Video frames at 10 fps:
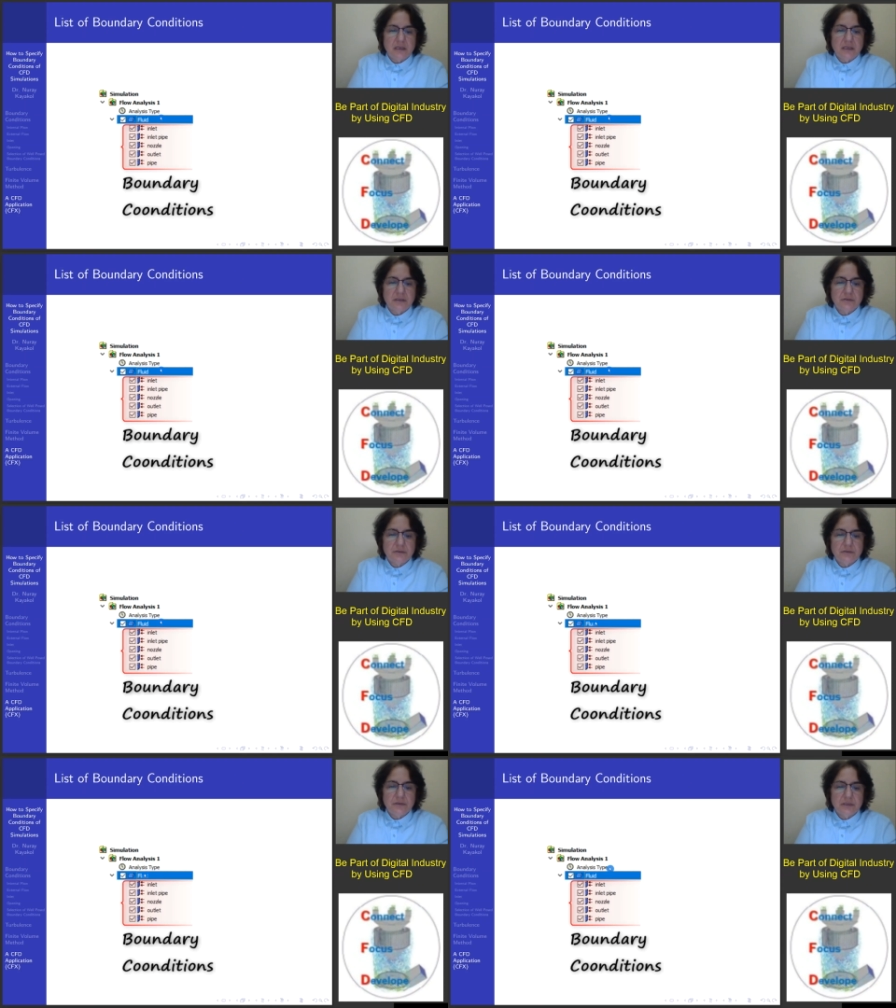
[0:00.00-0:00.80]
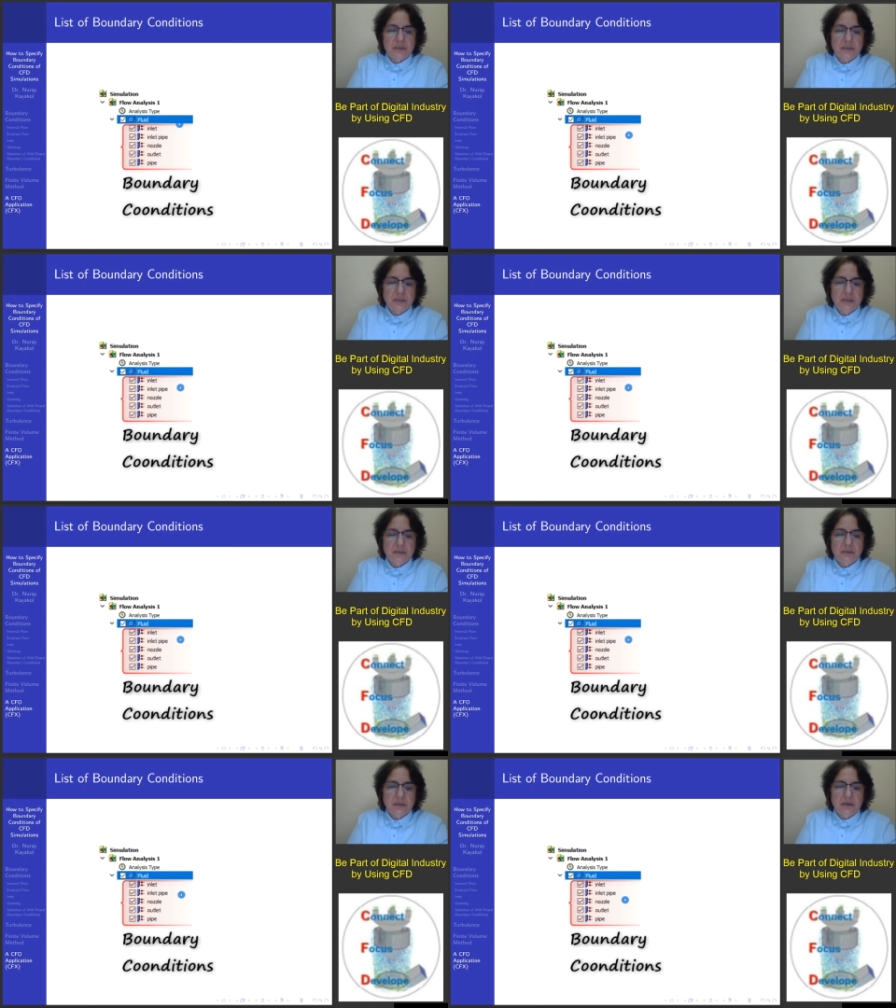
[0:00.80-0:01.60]
So
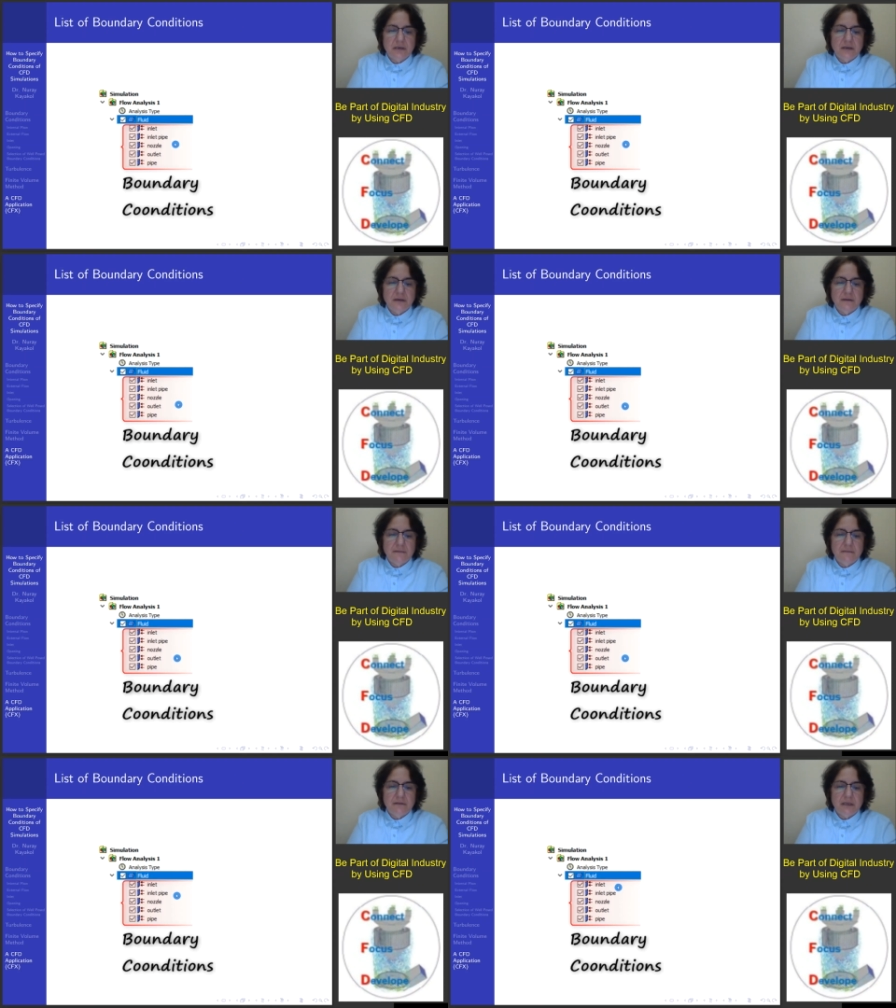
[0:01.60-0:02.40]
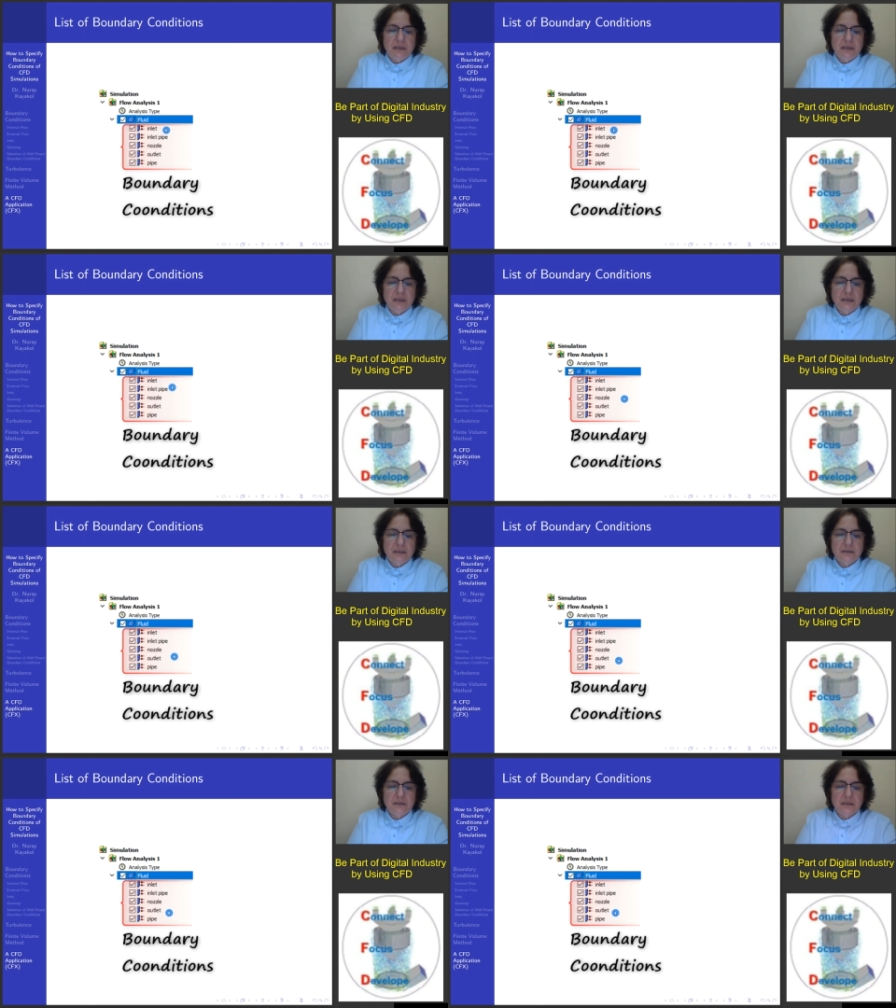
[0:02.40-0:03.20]
here I have
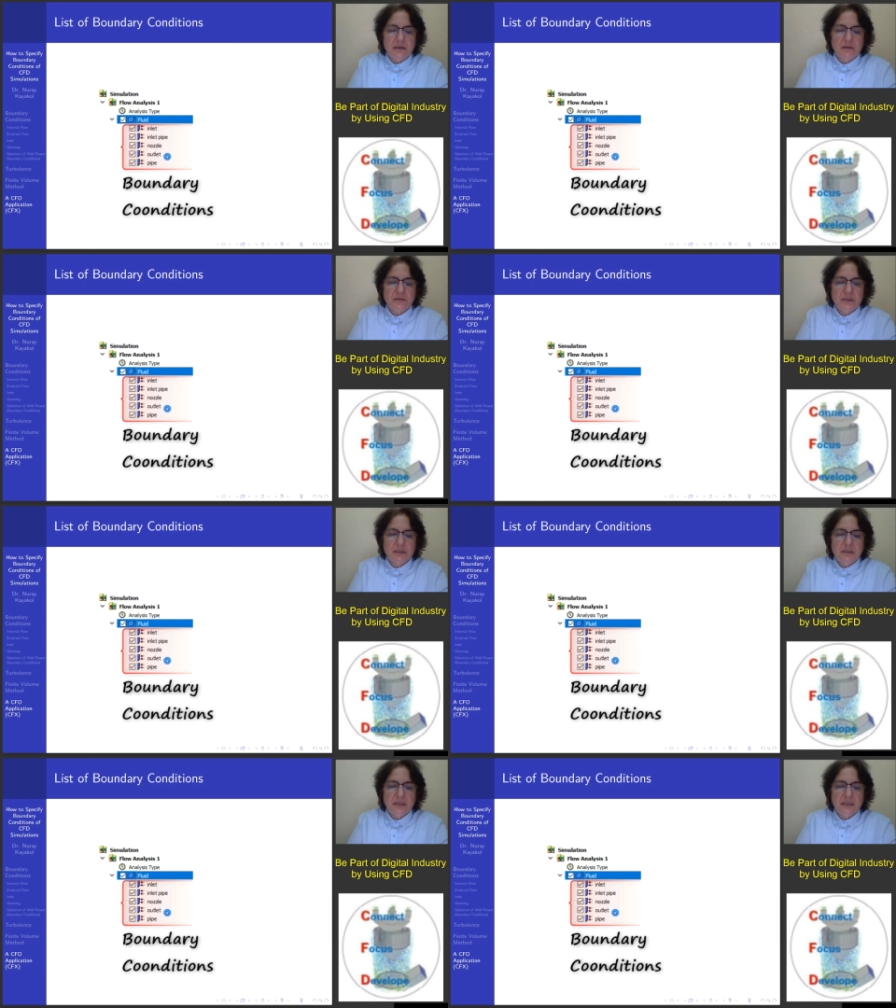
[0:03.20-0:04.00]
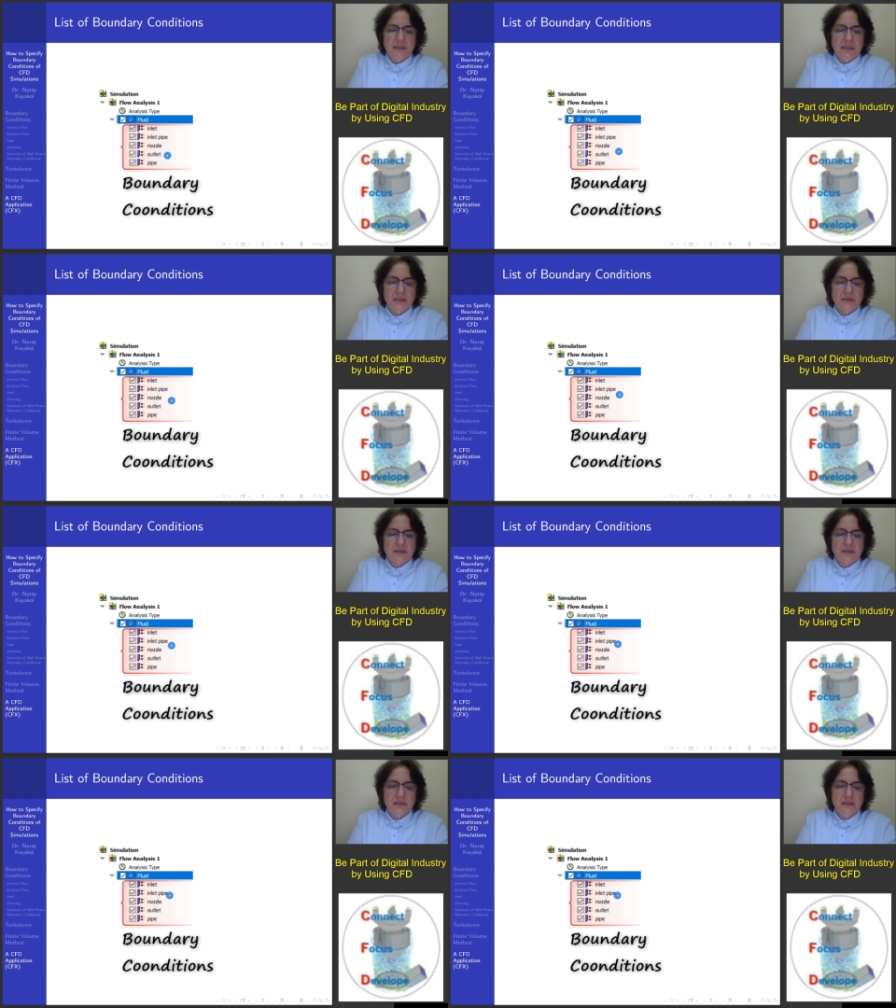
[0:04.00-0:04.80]
inlet and outlet, and then
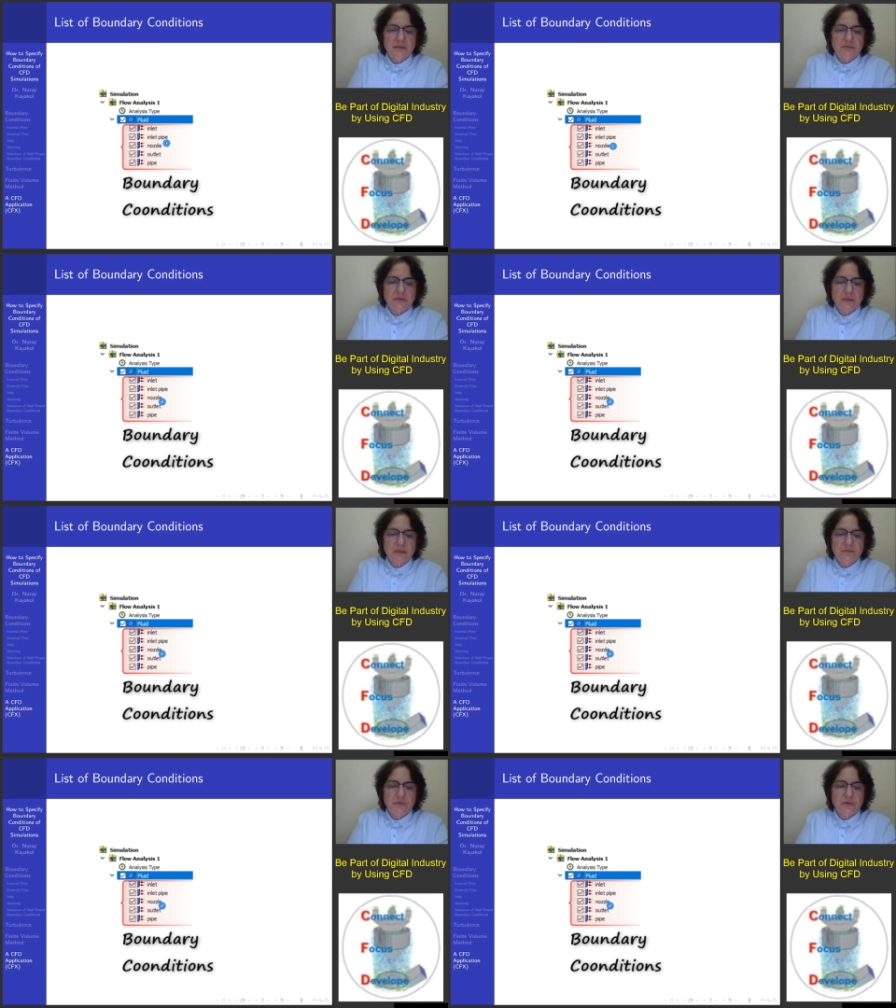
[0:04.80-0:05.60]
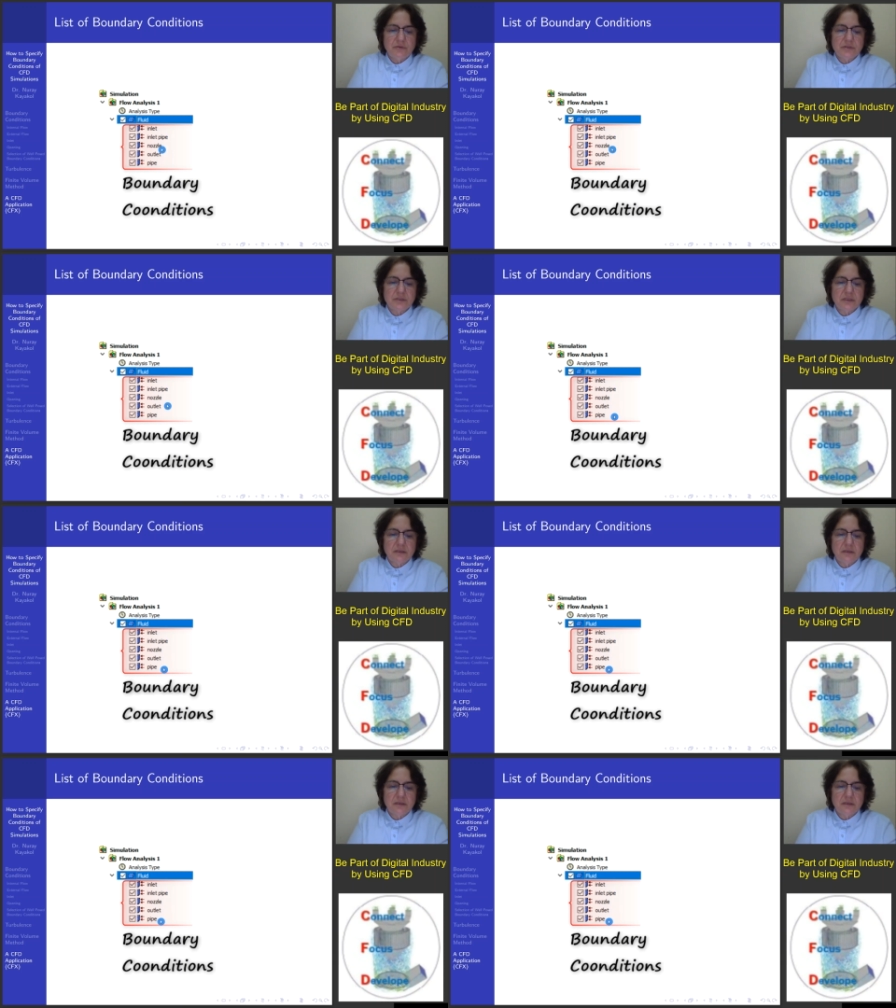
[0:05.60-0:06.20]
3 walls.